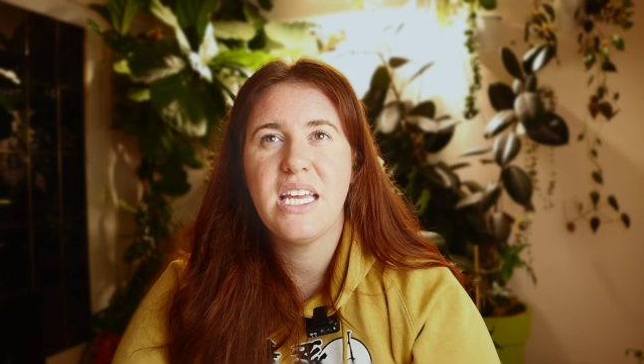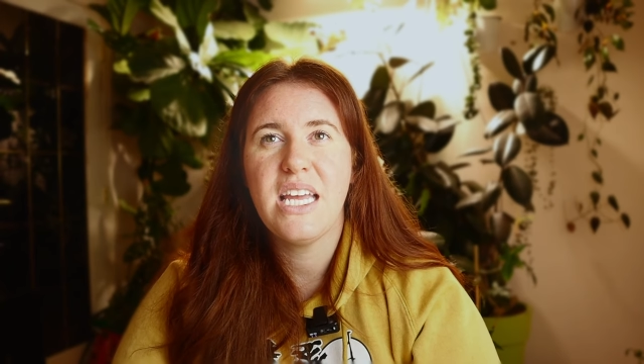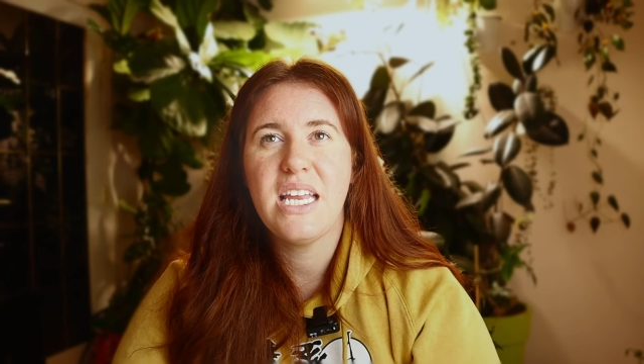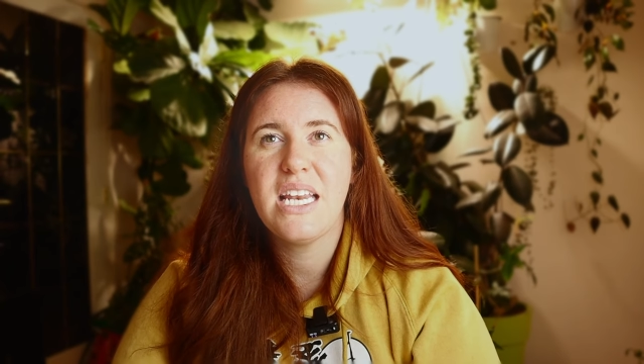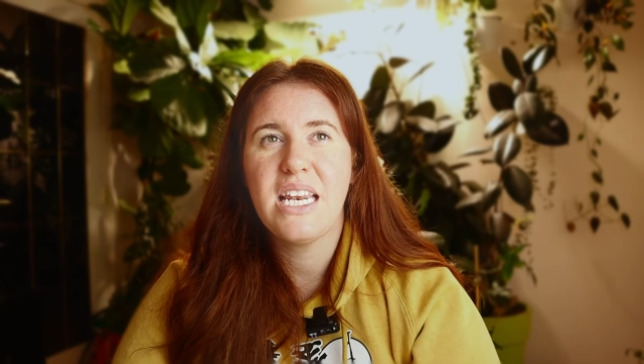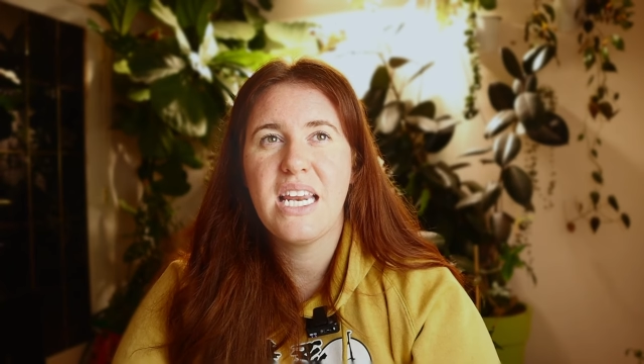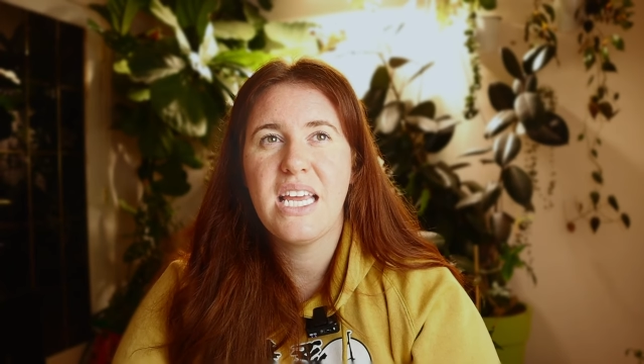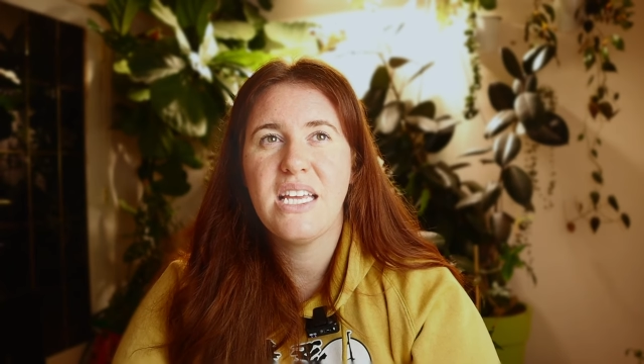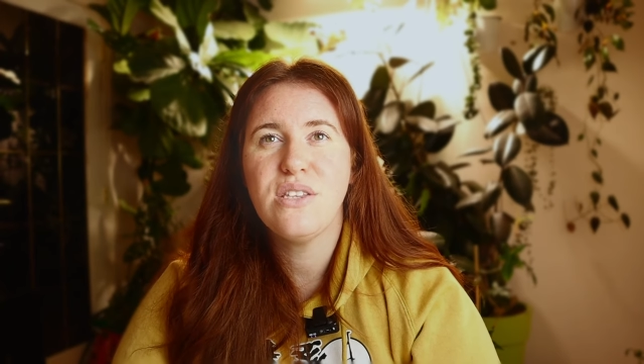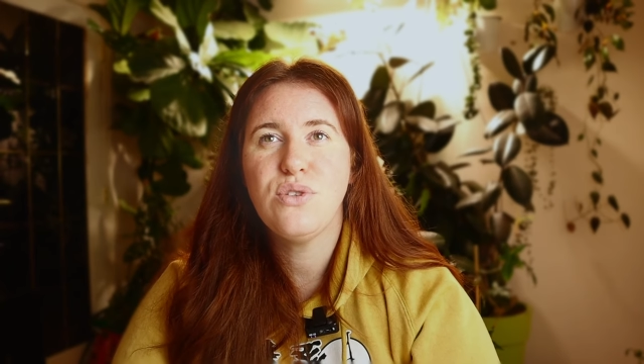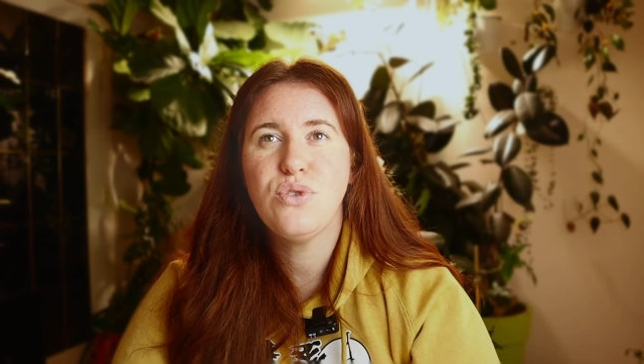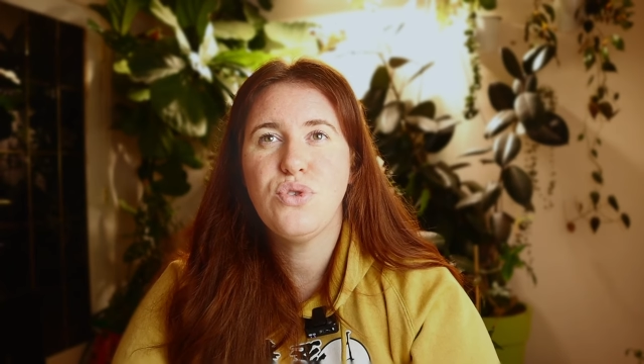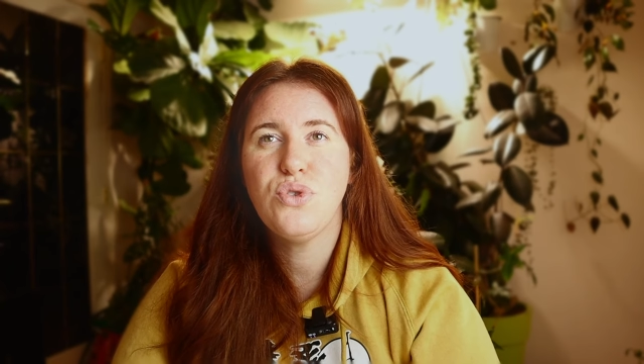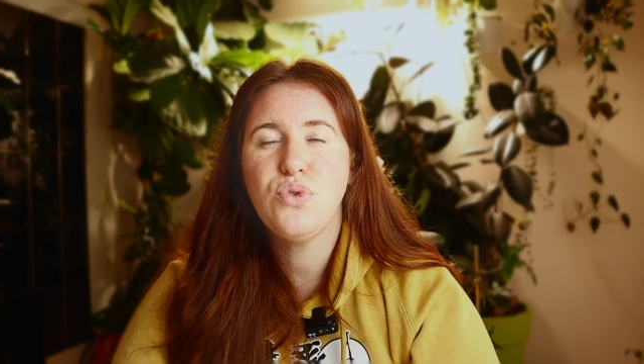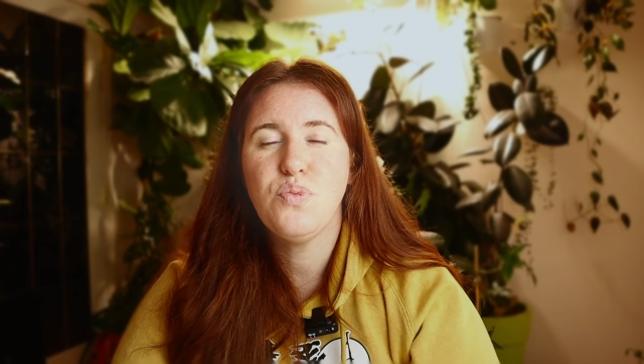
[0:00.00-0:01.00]
it
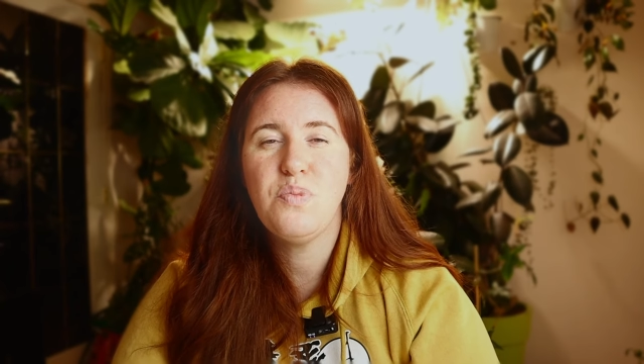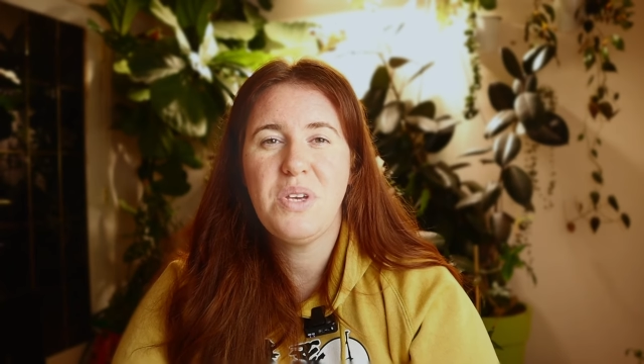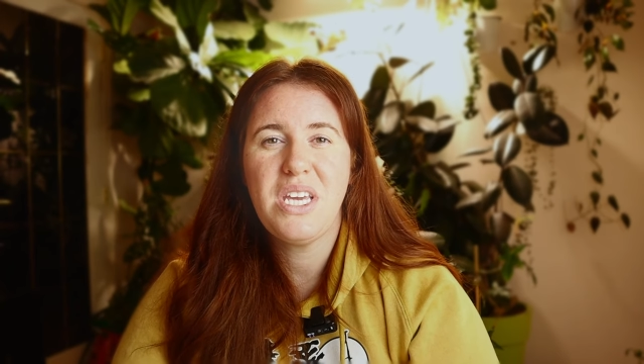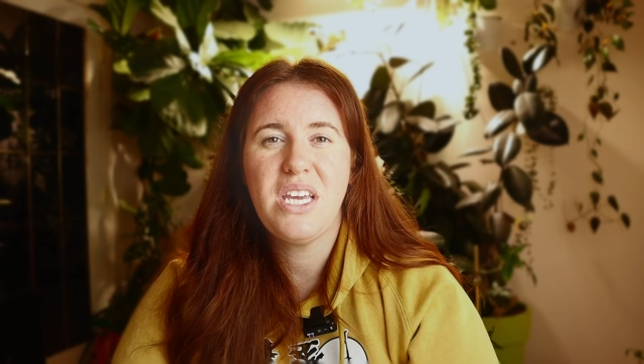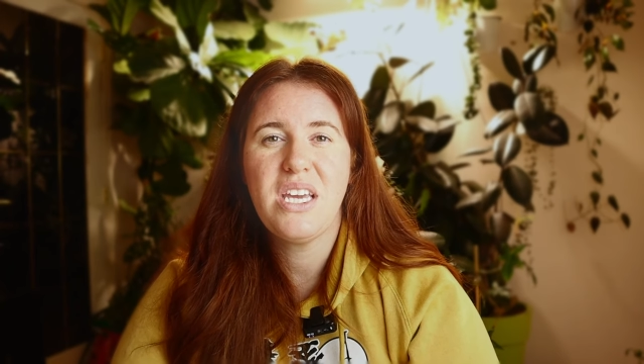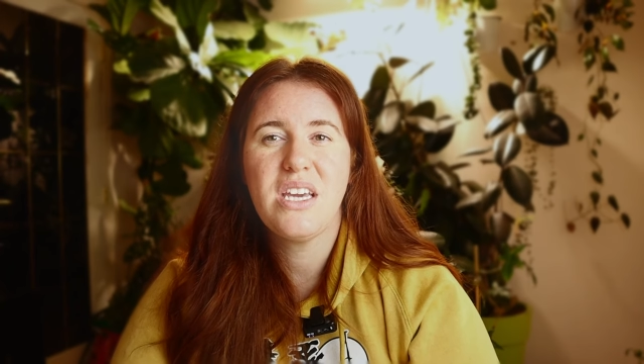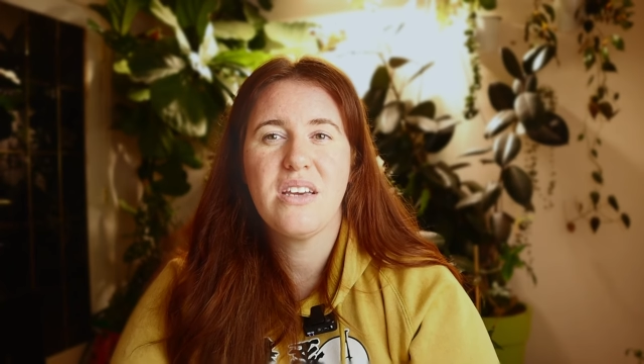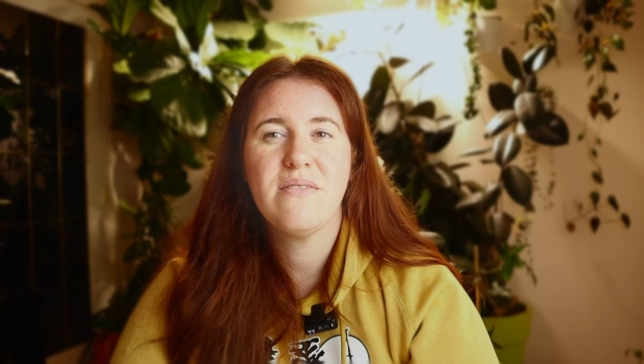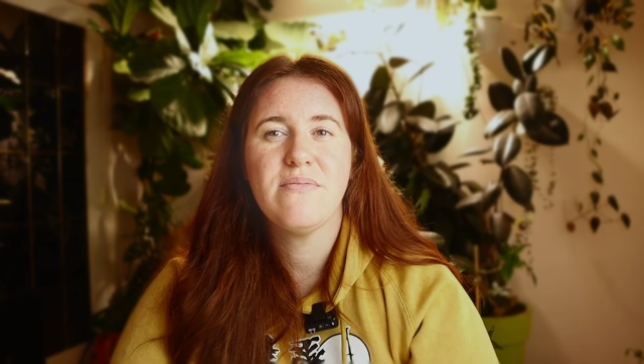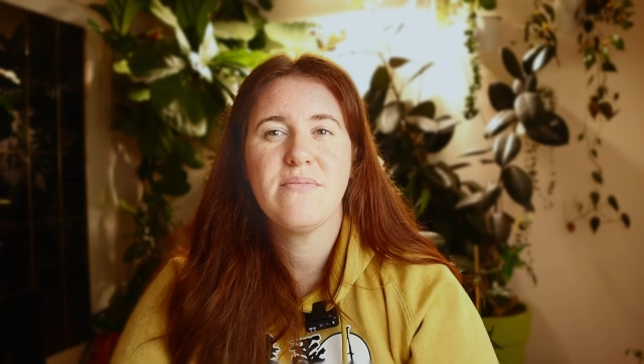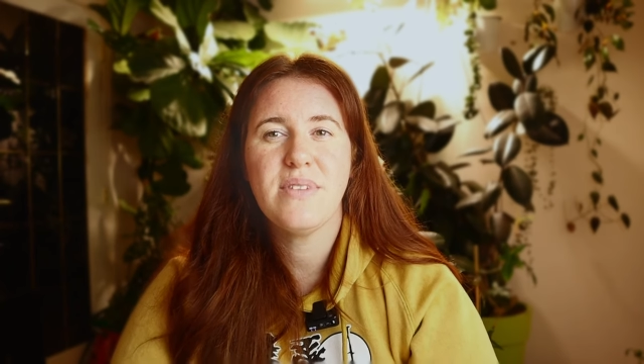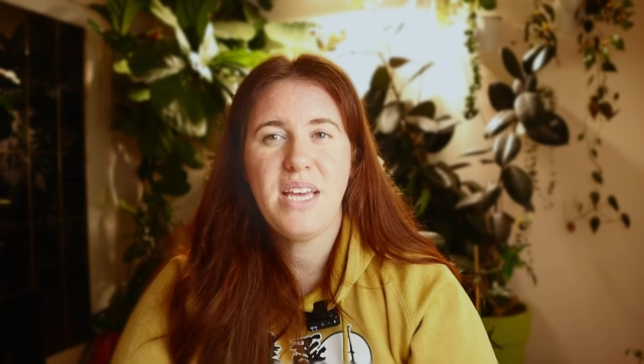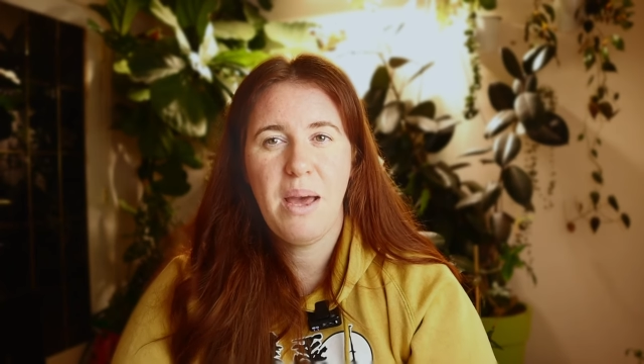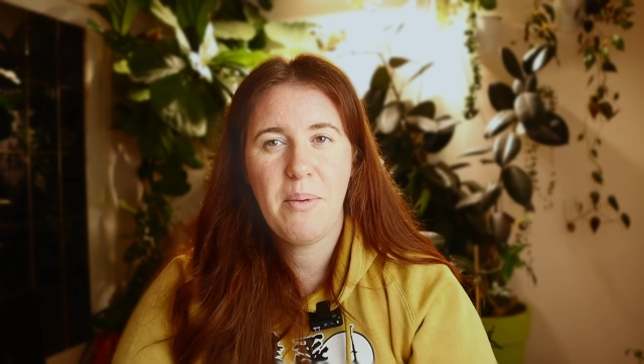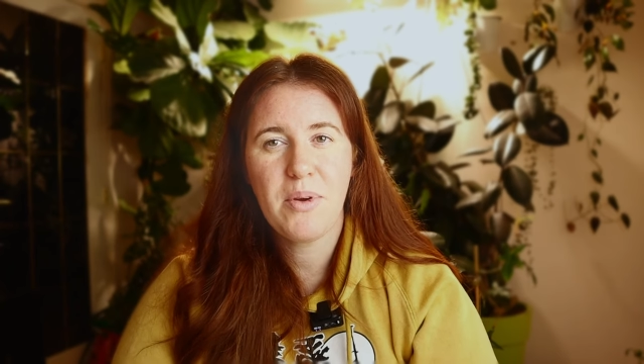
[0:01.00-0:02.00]
needs to be
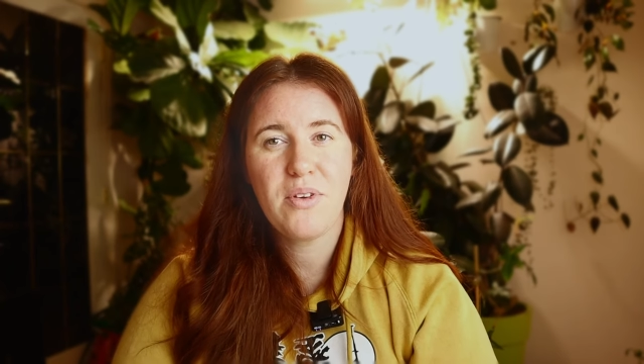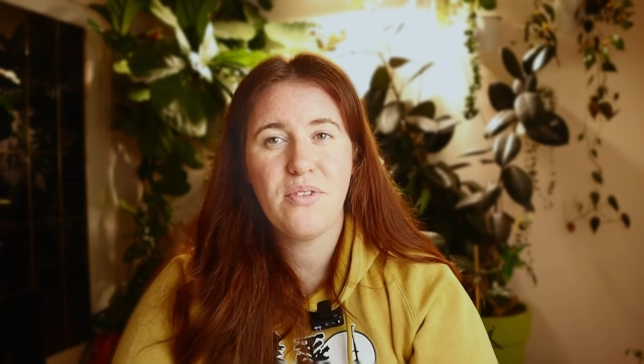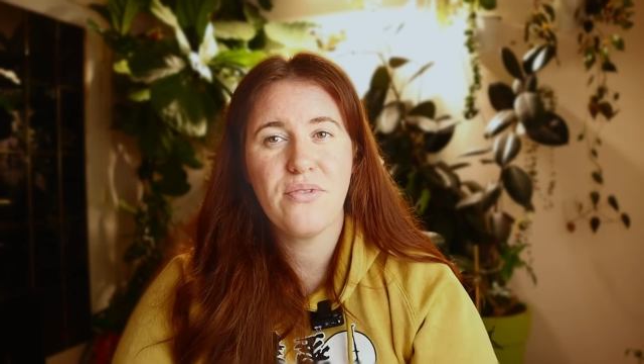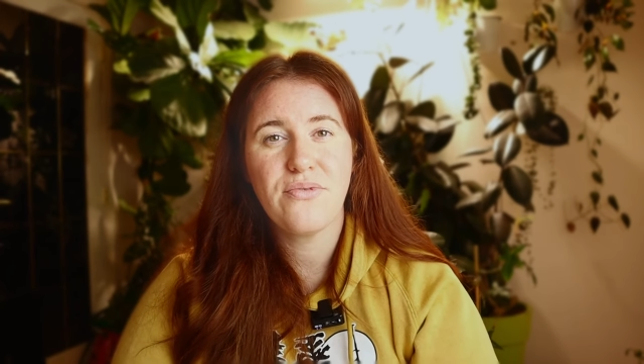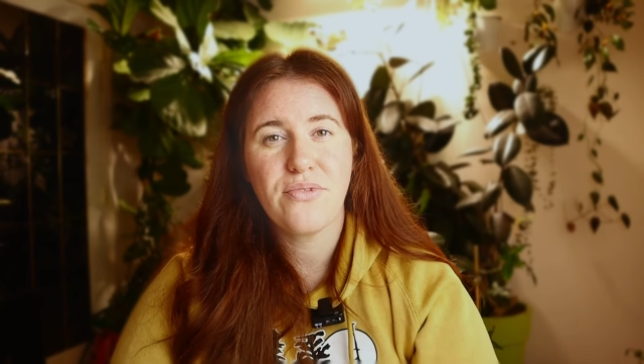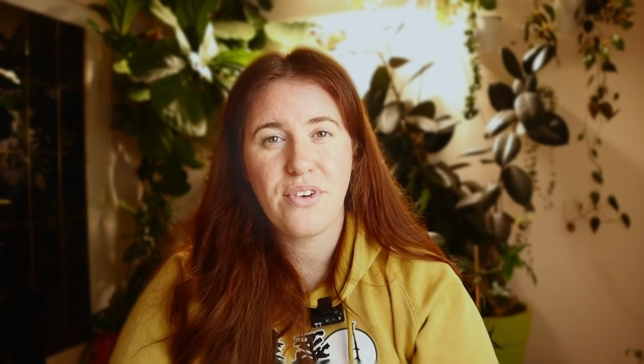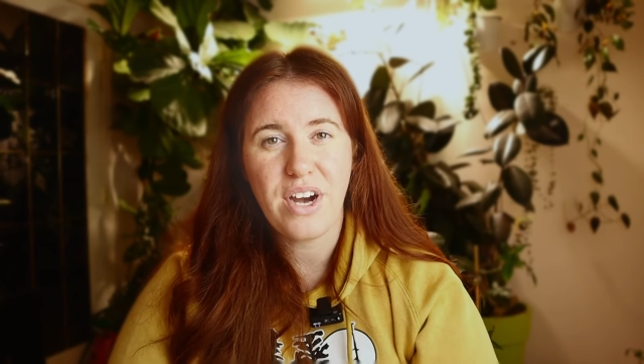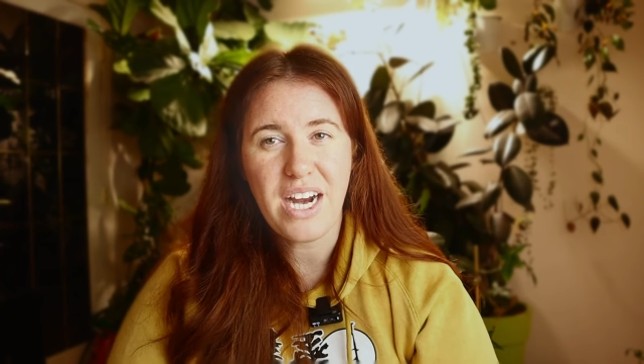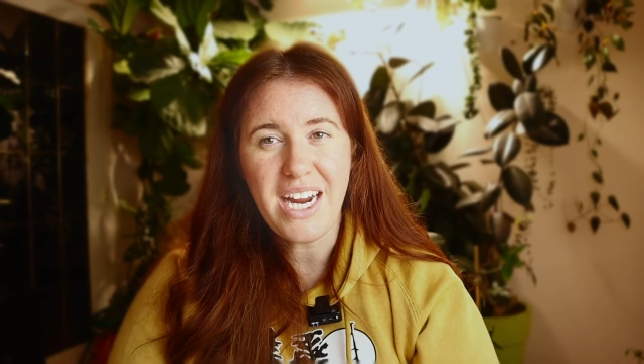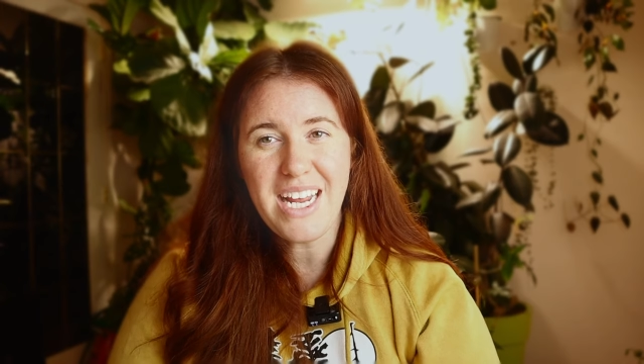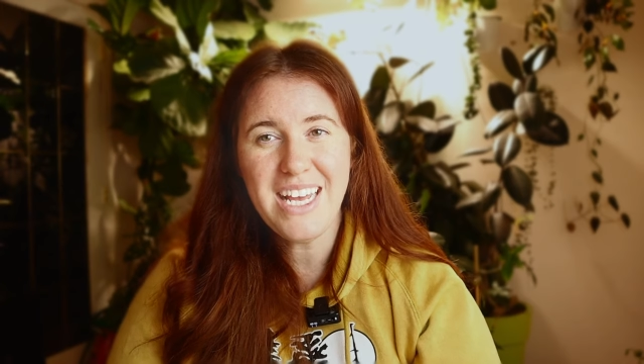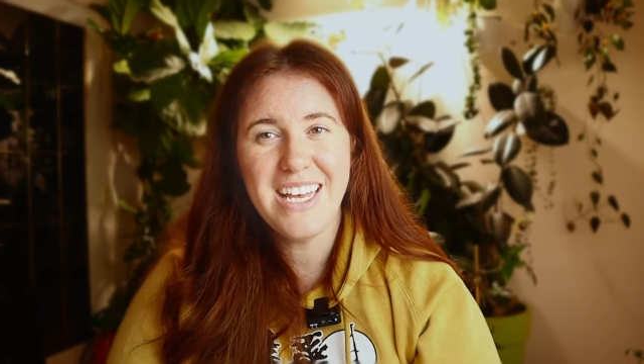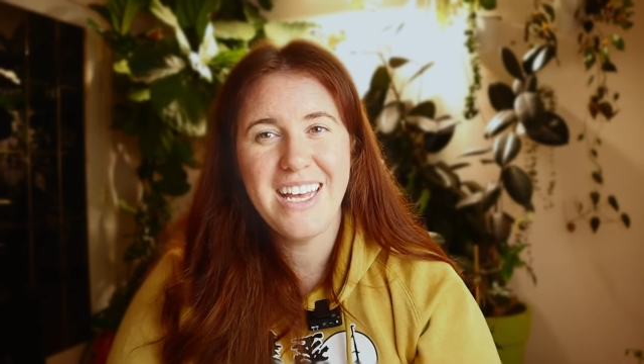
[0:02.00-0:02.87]
chemical free,